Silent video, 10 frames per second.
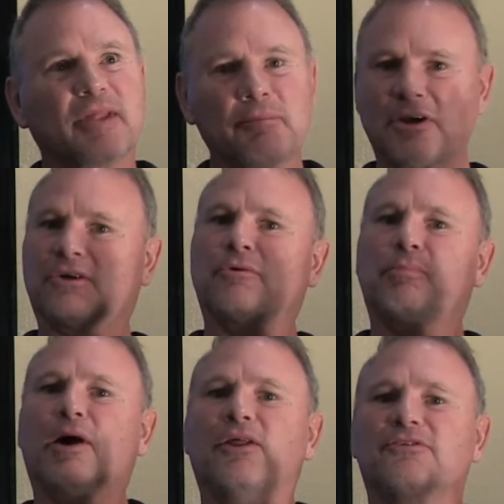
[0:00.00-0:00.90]
I'm not going to
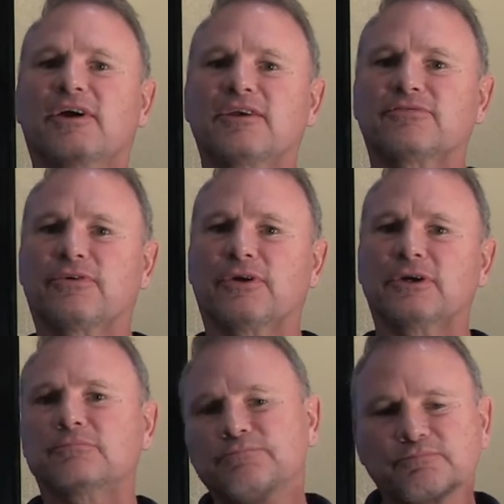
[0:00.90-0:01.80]
apologize for
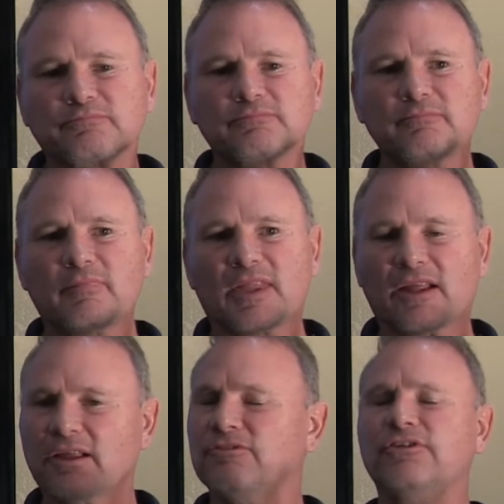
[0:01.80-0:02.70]
it.
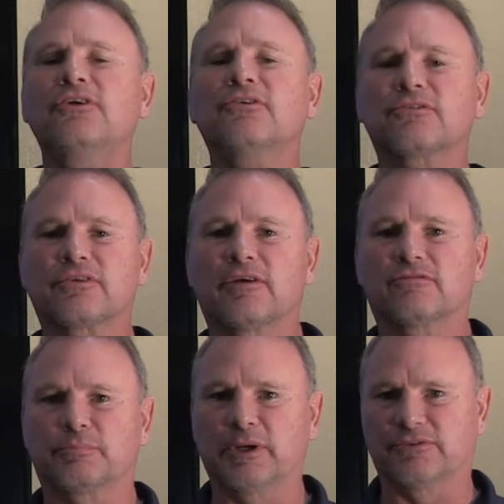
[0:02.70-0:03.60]
Jesus
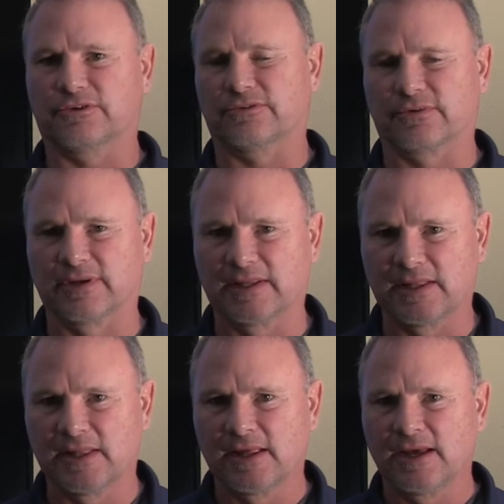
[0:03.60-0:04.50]
loves pictures.
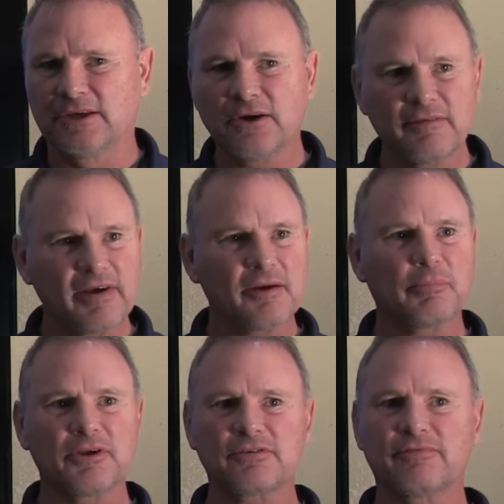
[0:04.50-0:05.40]
You know, I've had a
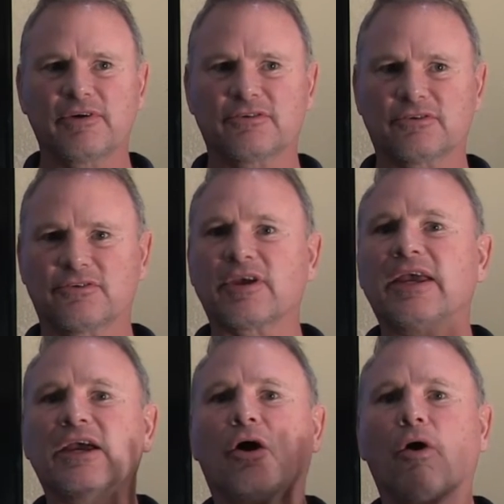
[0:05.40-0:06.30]
bunch of visions.
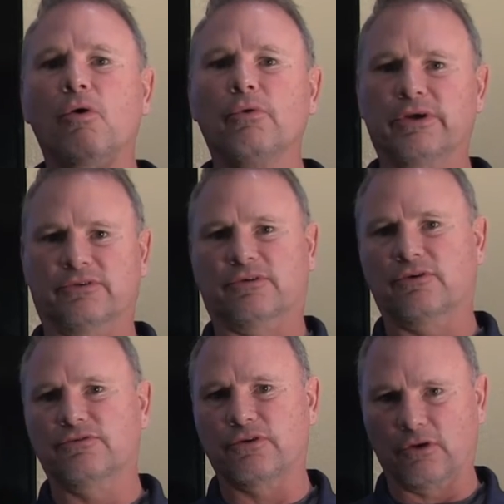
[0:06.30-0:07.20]
He always
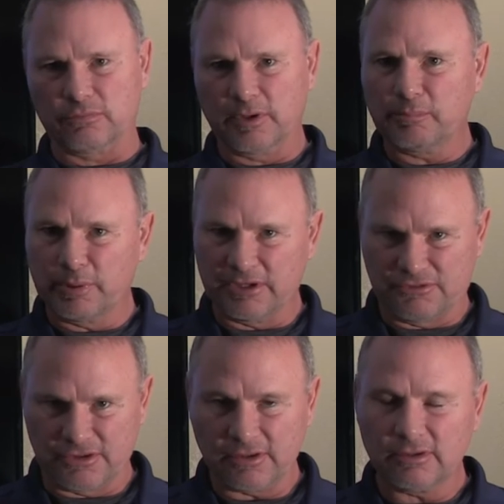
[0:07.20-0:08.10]
shows me a
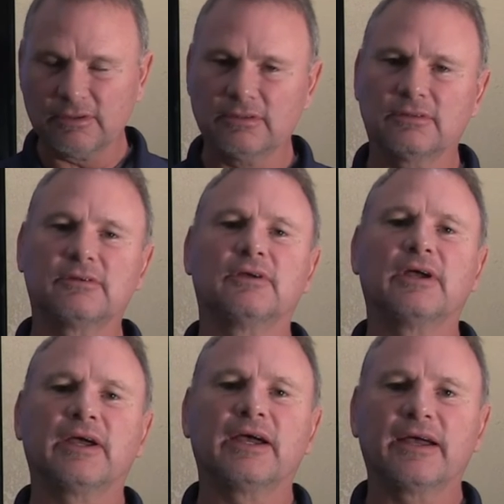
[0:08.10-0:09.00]
picture,
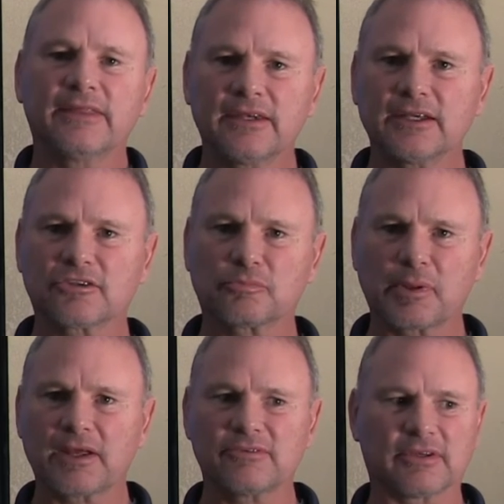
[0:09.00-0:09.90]
and then He
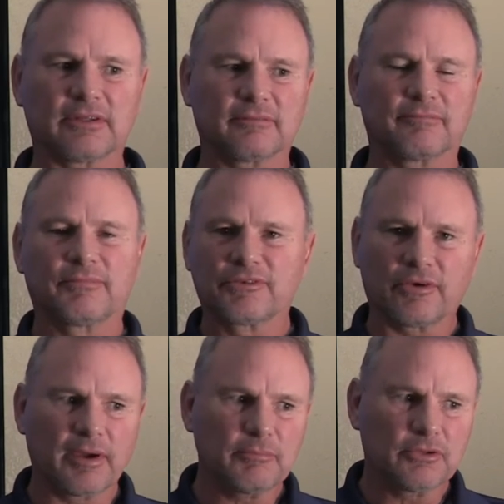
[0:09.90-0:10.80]
explains it.
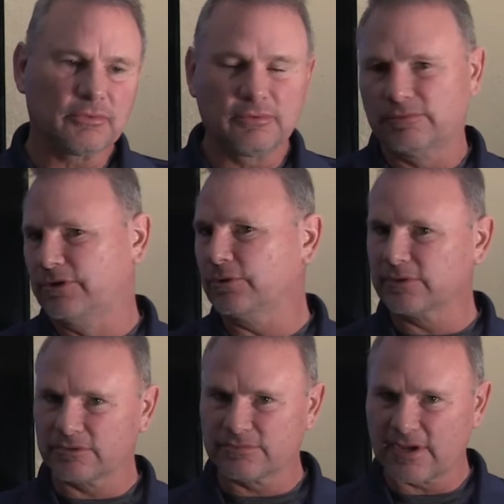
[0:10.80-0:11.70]
So I'm
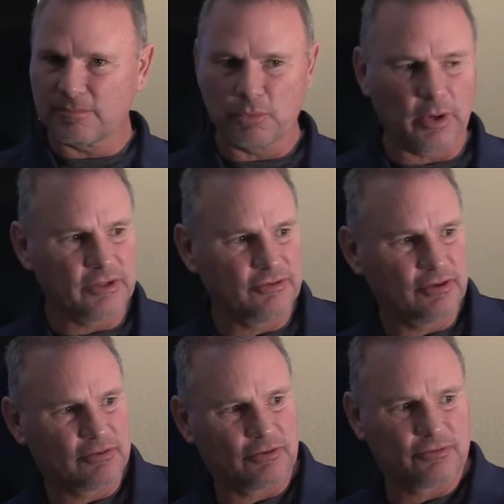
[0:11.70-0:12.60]
doing the same way
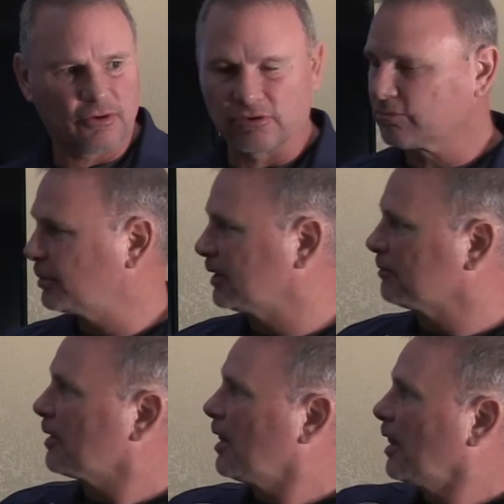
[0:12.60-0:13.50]
Jesus shows me.
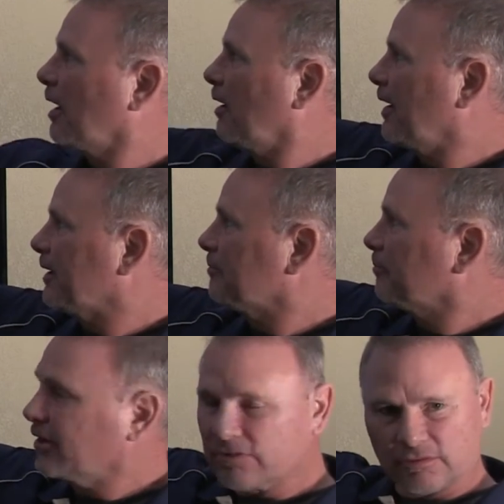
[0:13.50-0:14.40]
All right,
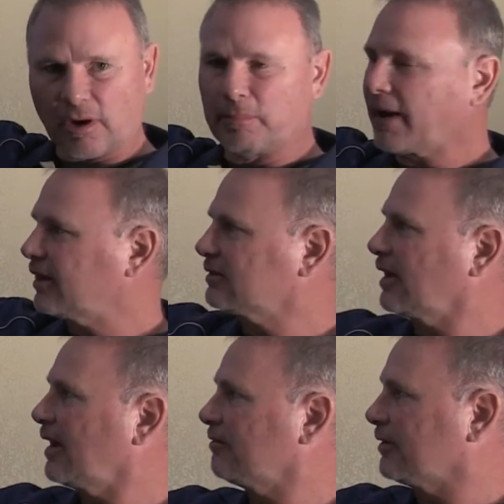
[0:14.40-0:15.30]
this is our path
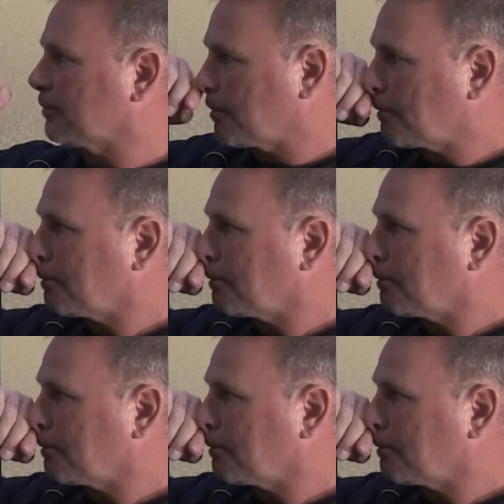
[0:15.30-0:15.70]
to heaven.